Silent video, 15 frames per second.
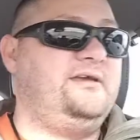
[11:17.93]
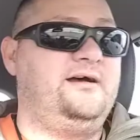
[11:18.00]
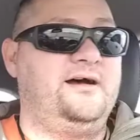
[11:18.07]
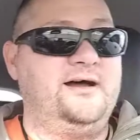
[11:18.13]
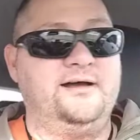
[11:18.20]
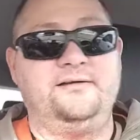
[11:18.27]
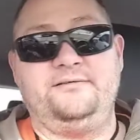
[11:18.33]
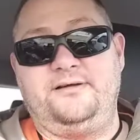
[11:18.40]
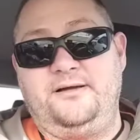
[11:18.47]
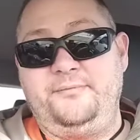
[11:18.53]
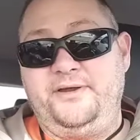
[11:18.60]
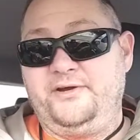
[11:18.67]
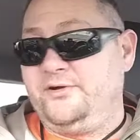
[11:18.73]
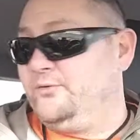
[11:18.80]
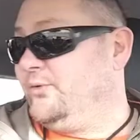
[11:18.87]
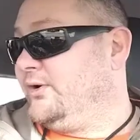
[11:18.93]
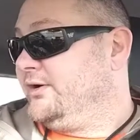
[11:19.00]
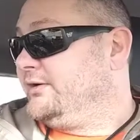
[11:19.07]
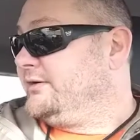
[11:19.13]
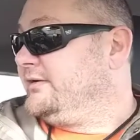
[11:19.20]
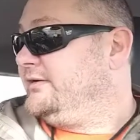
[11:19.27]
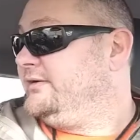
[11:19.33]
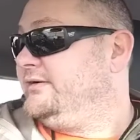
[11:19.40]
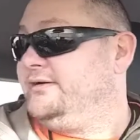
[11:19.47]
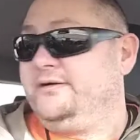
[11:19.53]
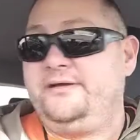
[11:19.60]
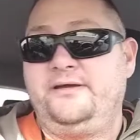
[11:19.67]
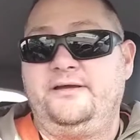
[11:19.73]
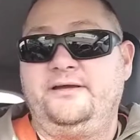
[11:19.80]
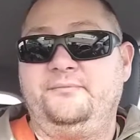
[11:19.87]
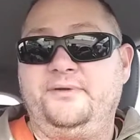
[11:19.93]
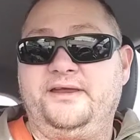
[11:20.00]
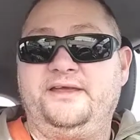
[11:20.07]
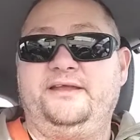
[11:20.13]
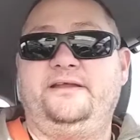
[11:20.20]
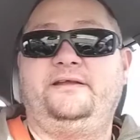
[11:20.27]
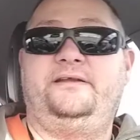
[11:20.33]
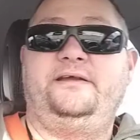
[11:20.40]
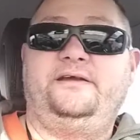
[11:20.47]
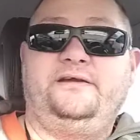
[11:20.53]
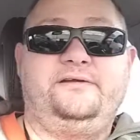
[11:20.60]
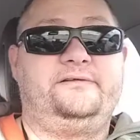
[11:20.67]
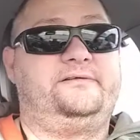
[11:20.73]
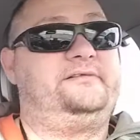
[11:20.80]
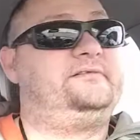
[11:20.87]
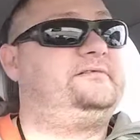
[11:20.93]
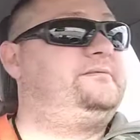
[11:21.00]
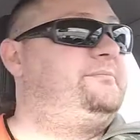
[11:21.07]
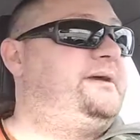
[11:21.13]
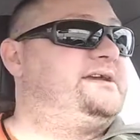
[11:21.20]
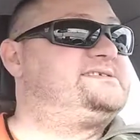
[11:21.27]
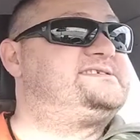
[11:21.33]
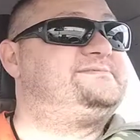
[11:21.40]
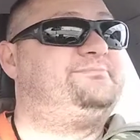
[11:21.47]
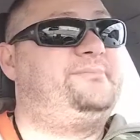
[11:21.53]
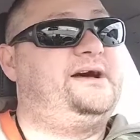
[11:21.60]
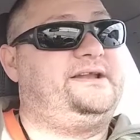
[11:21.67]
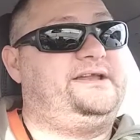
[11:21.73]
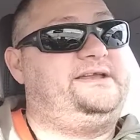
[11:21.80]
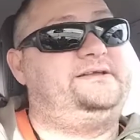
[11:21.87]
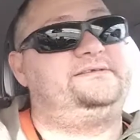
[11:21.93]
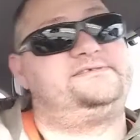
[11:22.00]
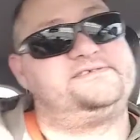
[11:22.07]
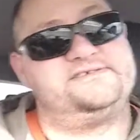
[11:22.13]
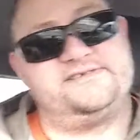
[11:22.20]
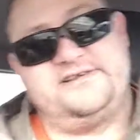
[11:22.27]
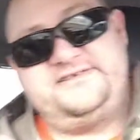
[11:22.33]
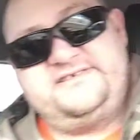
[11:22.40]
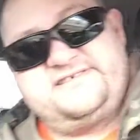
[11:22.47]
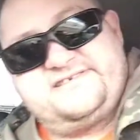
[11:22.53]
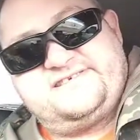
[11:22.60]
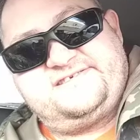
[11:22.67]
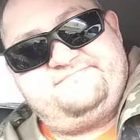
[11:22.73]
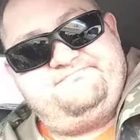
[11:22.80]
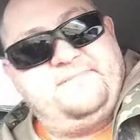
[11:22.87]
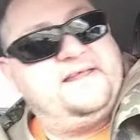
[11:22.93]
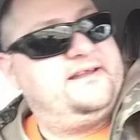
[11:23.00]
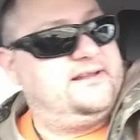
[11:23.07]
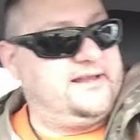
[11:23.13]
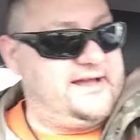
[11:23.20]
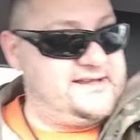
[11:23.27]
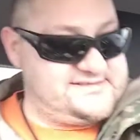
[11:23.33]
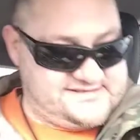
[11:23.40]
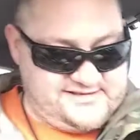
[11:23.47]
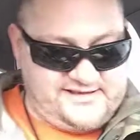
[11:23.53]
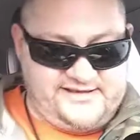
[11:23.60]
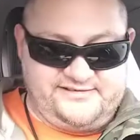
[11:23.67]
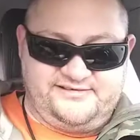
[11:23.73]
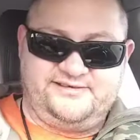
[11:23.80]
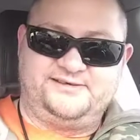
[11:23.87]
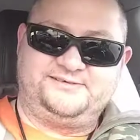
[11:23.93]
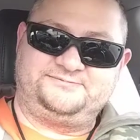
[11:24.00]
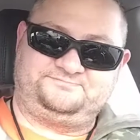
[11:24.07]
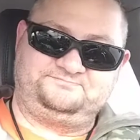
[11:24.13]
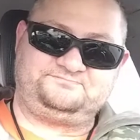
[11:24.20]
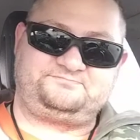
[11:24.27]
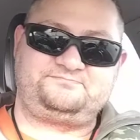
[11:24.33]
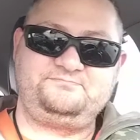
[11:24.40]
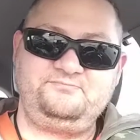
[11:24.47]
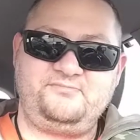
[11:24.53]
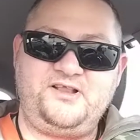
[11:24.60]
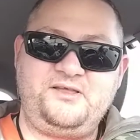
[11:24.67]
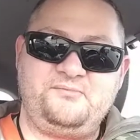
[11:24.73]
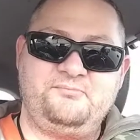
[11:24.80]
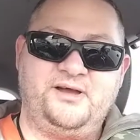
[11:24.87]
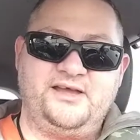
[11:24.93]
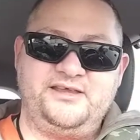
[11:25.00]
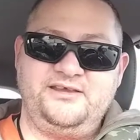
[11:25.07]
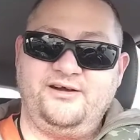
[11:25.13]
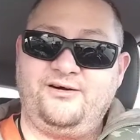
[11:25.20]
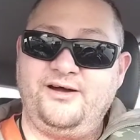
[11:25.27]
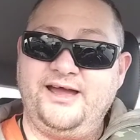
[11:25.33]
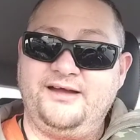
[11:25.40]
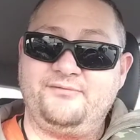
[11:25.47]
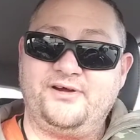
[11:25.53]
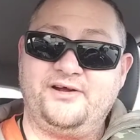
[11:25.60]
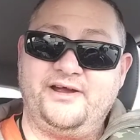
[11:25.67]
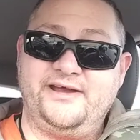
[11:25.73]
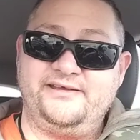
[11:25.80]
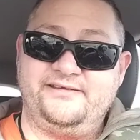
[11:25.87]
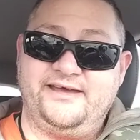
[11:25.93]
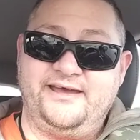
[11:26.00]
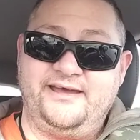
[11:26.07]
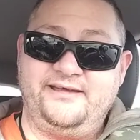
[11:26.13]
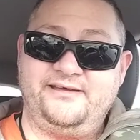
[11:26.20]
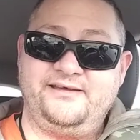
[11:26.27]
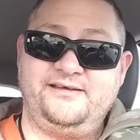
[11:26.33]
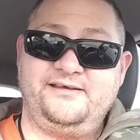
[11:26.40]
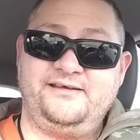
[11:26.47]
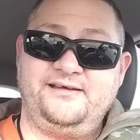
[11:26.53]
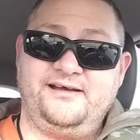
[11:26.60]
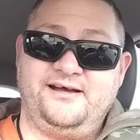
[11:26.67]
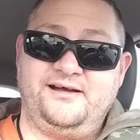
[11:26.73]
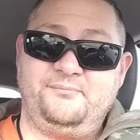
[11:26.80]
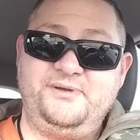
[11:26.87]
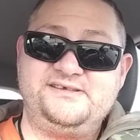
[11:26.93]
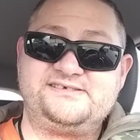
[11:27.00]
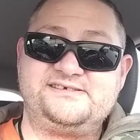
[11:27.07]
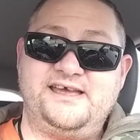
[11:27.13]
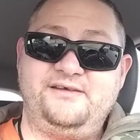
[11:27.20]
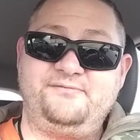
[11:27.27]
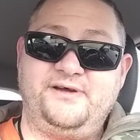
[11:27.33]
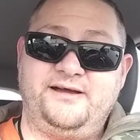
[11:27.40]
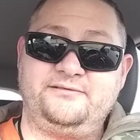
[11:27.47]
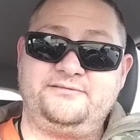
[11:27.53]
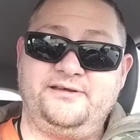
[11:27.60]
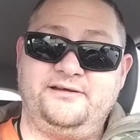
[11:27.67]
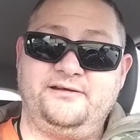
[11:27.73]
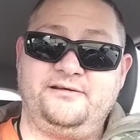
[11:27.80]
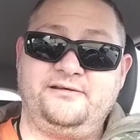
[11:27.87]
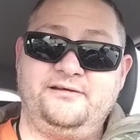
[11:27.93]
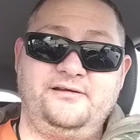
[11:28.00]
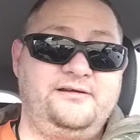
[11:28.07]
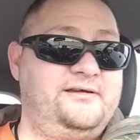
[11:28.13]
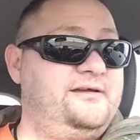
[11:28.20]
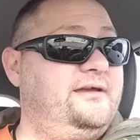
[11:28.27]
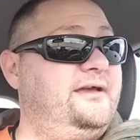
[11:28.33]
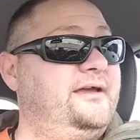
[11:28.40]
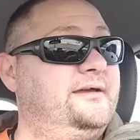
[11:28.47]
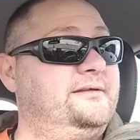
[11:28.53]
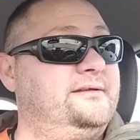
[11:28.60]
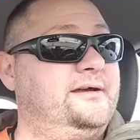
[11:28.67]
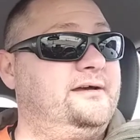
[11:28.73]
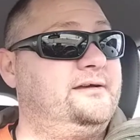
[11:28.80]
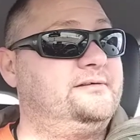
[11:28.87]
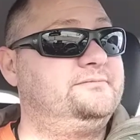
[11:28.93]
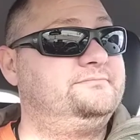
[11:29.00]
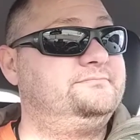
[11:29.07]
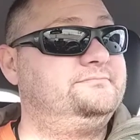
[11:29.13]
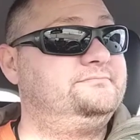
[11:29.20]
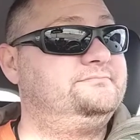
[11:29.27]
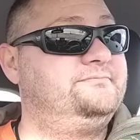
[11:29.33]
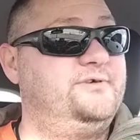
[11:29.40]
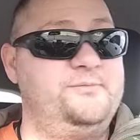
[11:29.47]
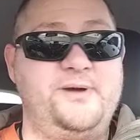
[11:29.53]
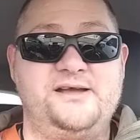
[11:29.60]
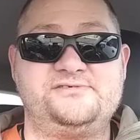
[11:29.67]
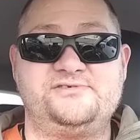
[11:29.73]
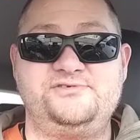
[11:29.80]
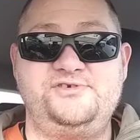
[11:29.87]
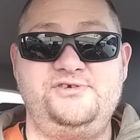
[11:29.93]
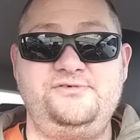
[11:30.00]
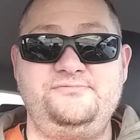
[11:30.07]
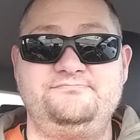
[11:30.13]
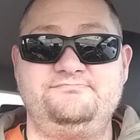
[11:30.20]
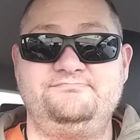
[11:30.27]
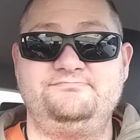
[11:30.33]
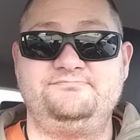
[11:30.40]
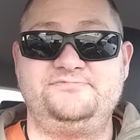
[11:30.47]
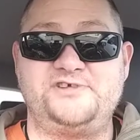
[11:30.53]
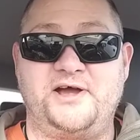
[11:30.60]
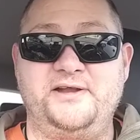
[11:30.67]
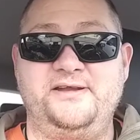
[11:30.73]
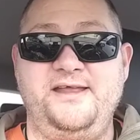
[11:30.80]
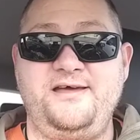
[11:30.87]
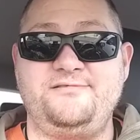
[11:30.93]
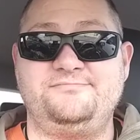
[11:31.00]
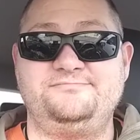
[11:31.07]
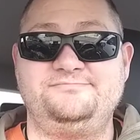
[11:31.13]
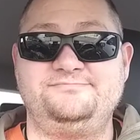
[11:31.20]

I'm here at work to get in here and make some money since I just spent it last night. But y'all have a great day. Be safe out there. And Food Master Jude signing out.